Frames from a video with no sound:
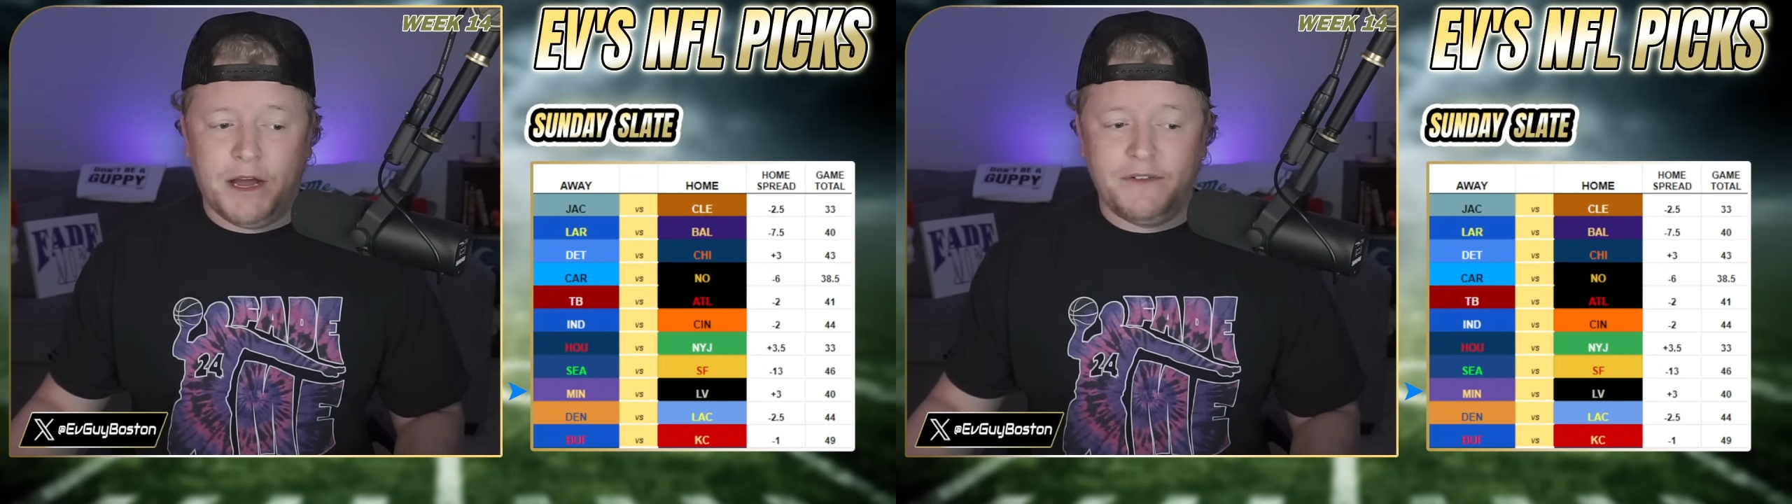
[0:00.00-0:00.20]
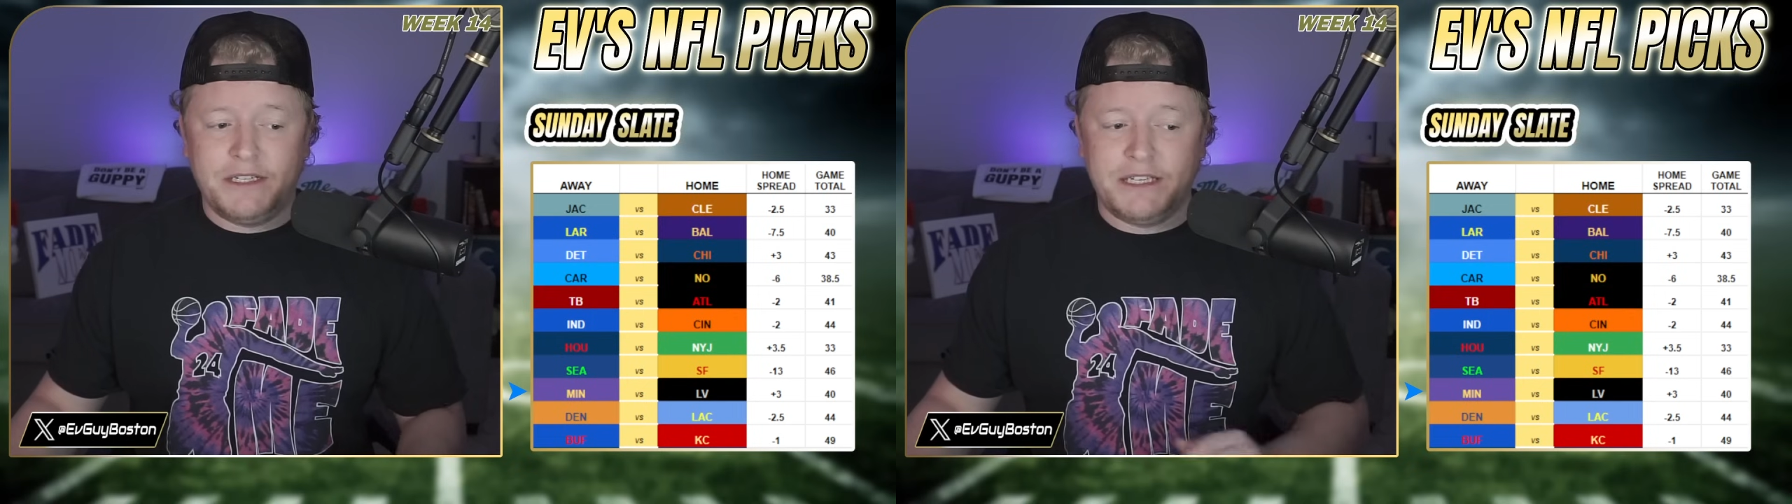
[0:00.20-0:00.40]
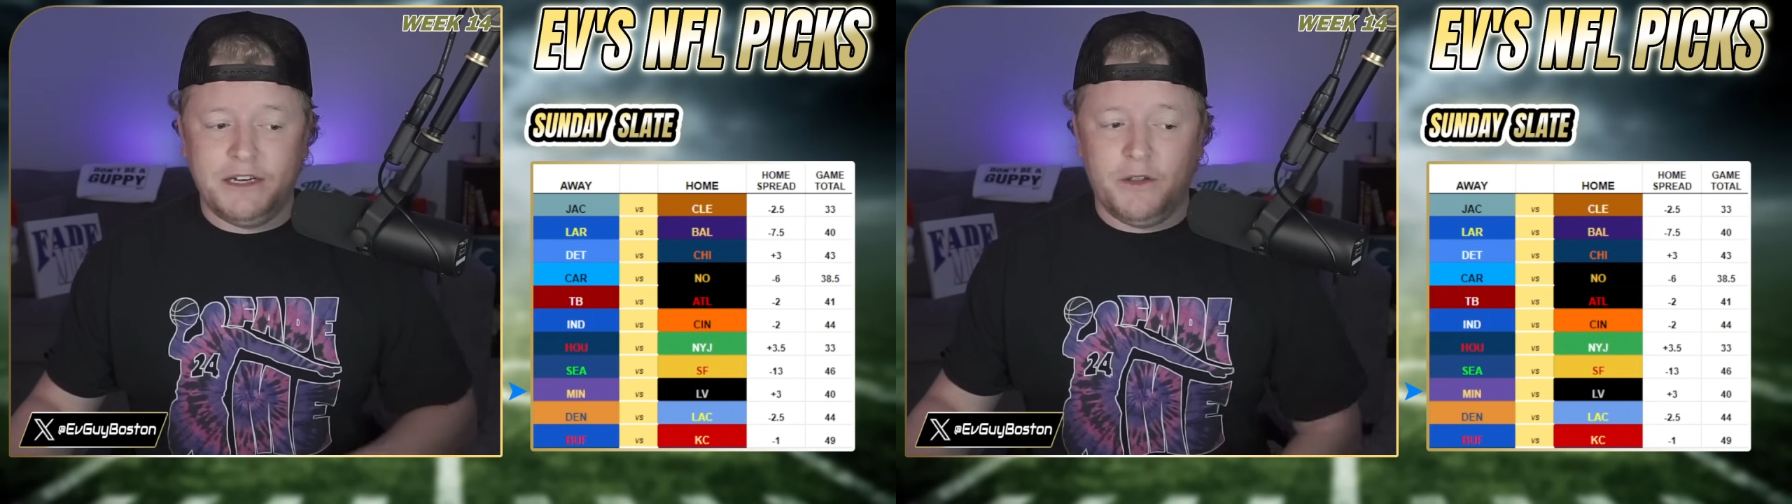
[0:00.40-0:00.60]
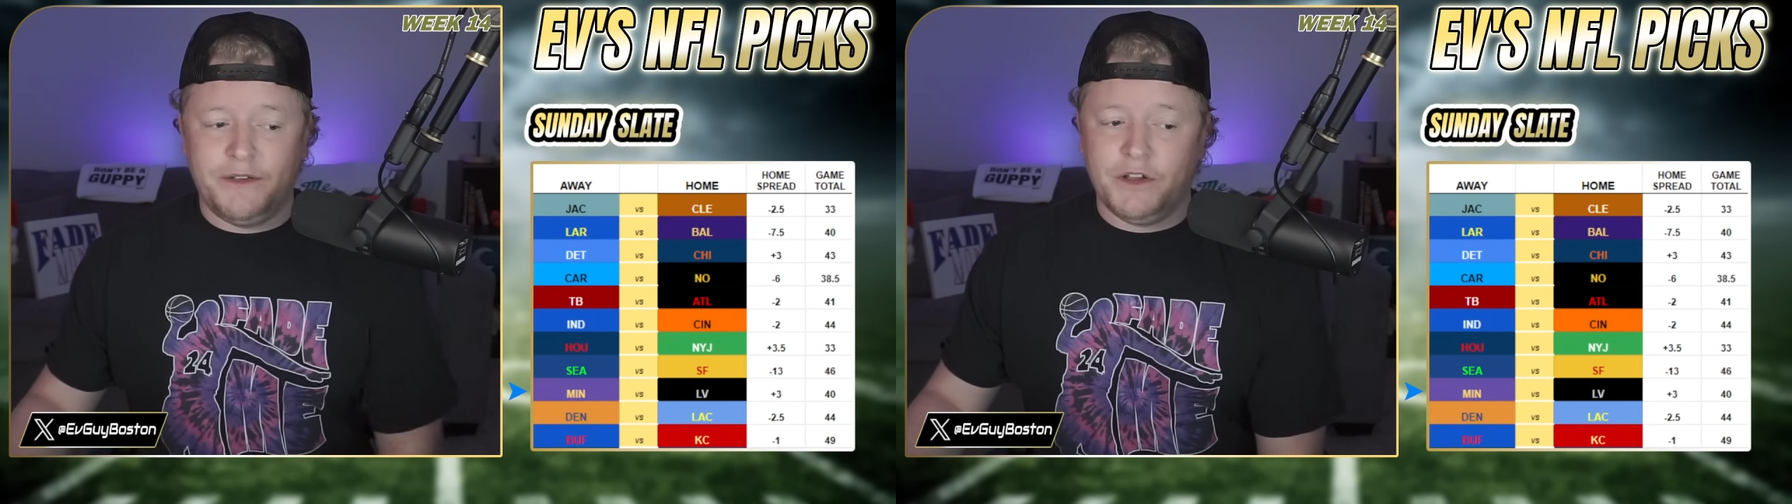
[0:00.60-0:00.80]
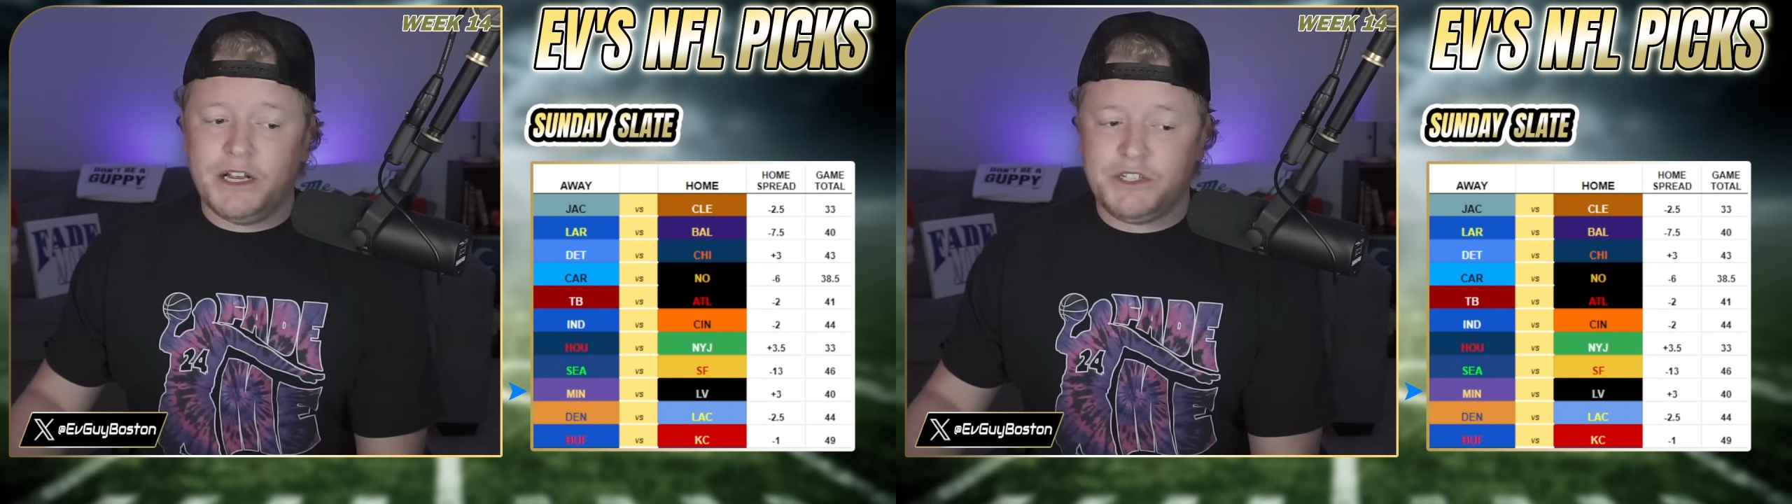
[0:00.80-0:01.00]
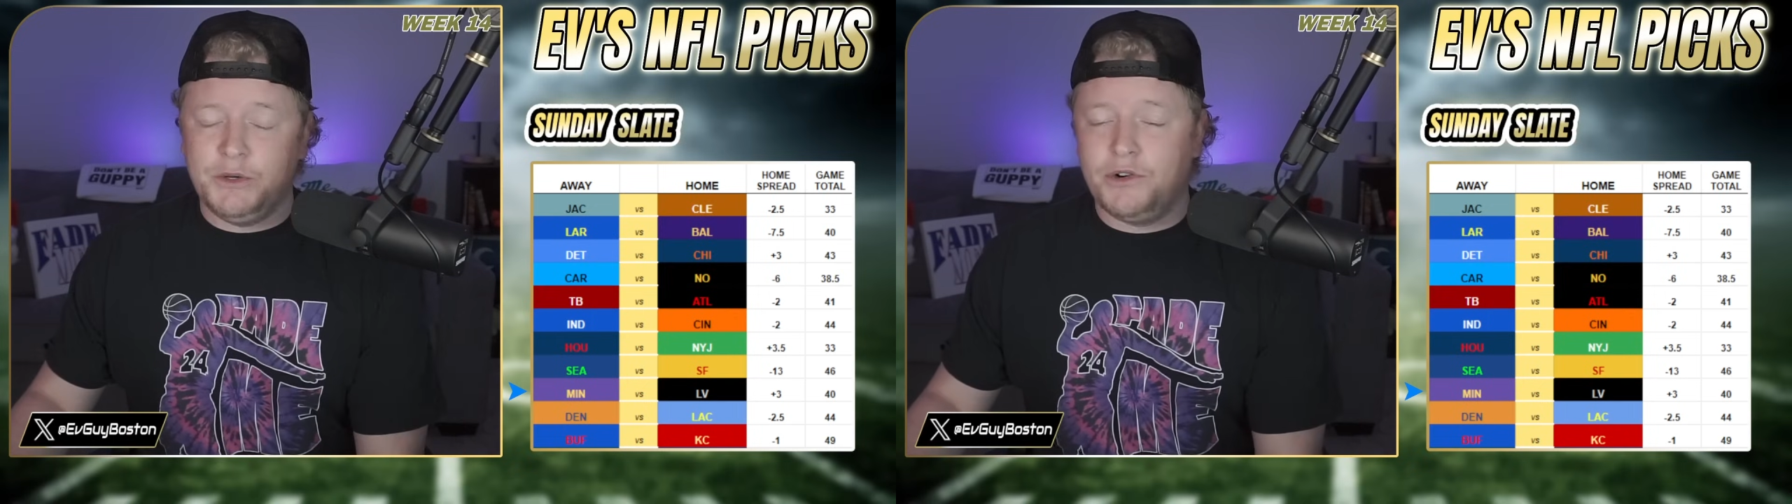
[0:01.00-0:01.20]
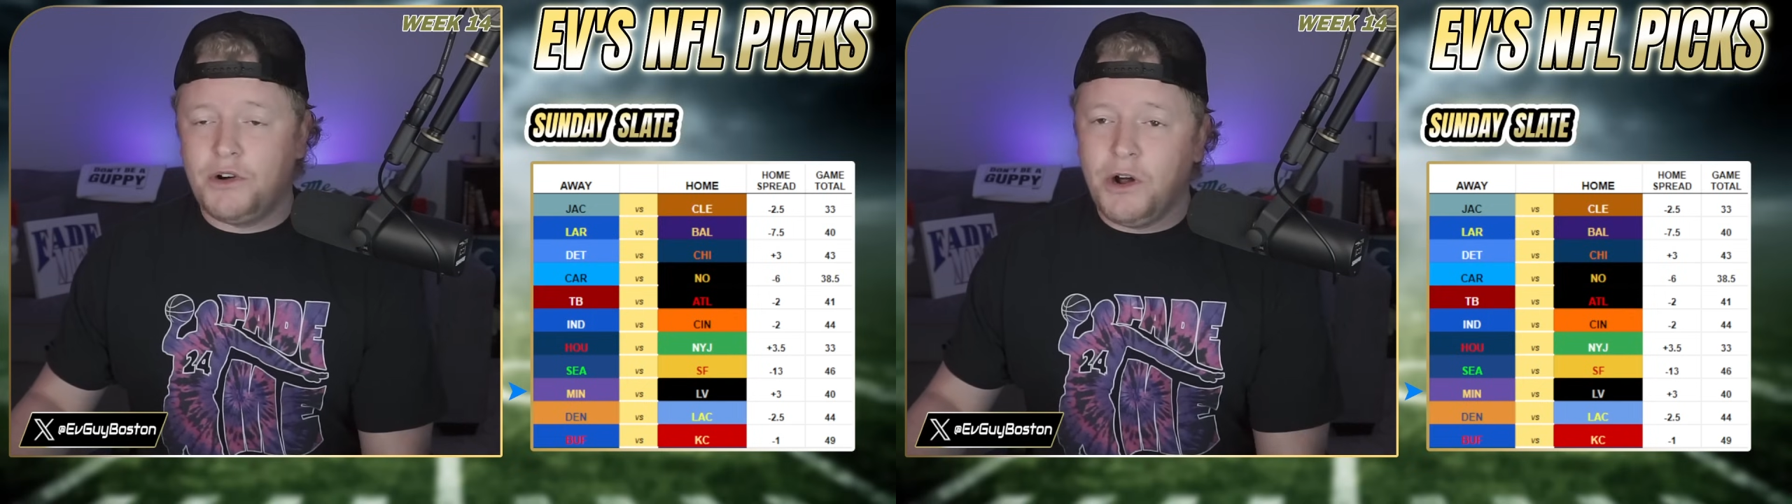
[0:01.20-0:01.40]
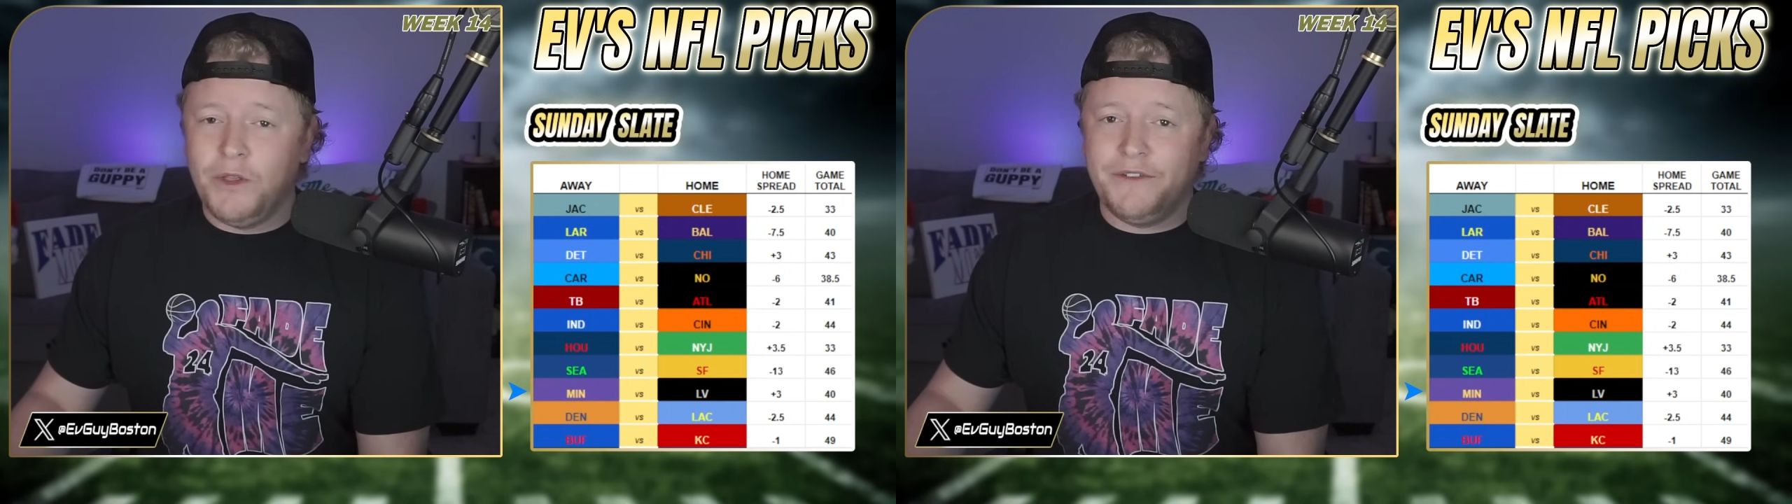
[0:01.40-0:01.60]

Obviously, you know, they've lost two in a row.